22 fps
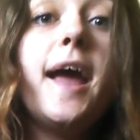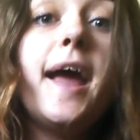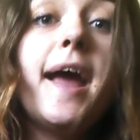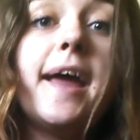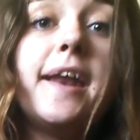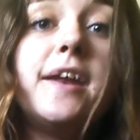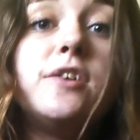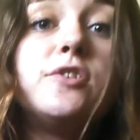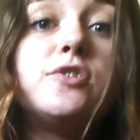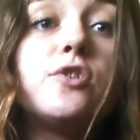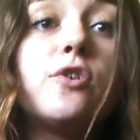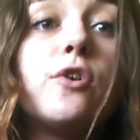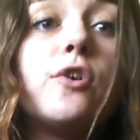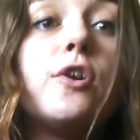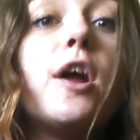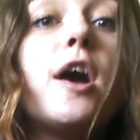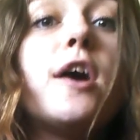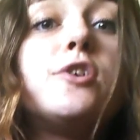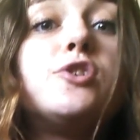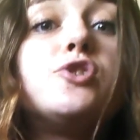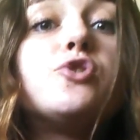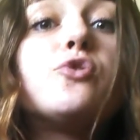and in turn
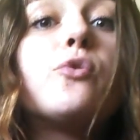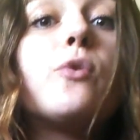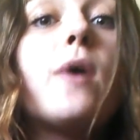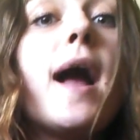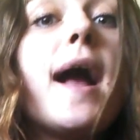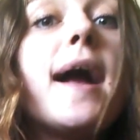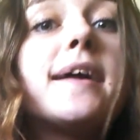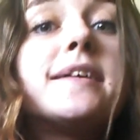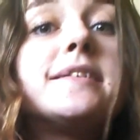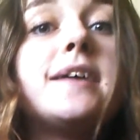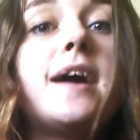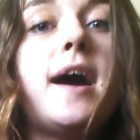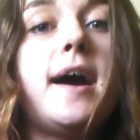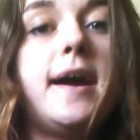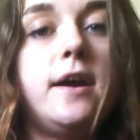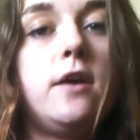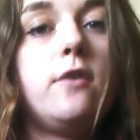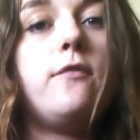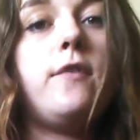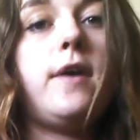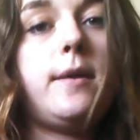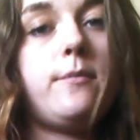attract
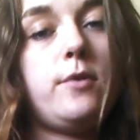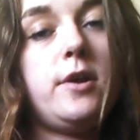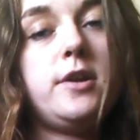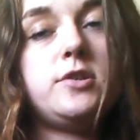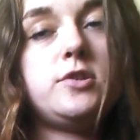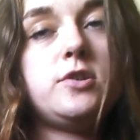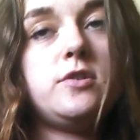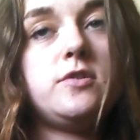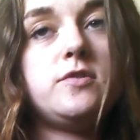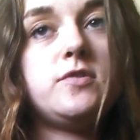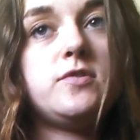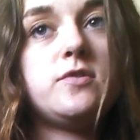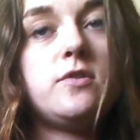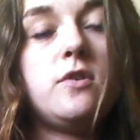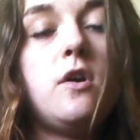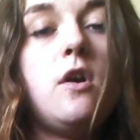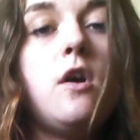higher vibrations.